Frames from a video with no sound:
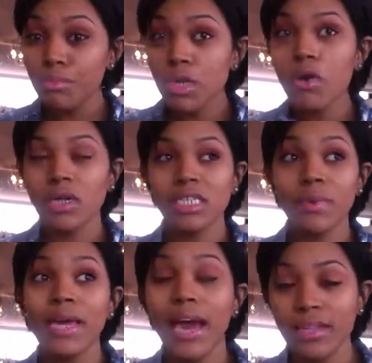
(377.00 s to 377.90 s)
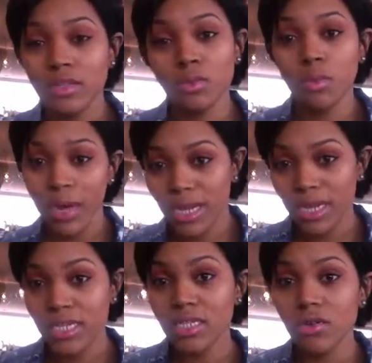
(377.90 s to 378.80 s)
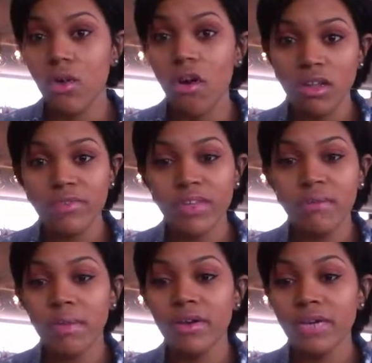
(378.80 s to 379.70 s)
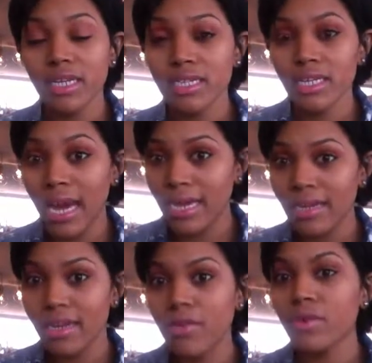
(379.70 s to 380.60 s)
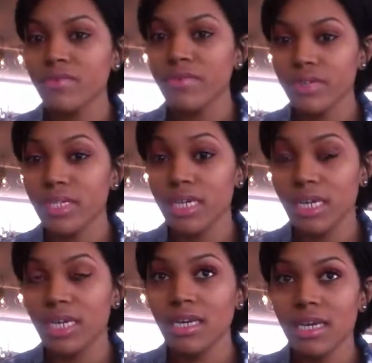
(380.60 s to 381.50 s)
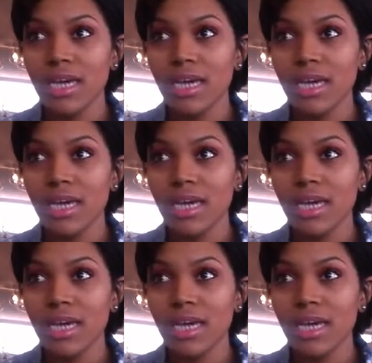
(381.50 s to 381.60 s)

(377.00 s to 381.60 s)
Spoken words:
told us that we had to wait until all of the Americans ate in order for us to eat.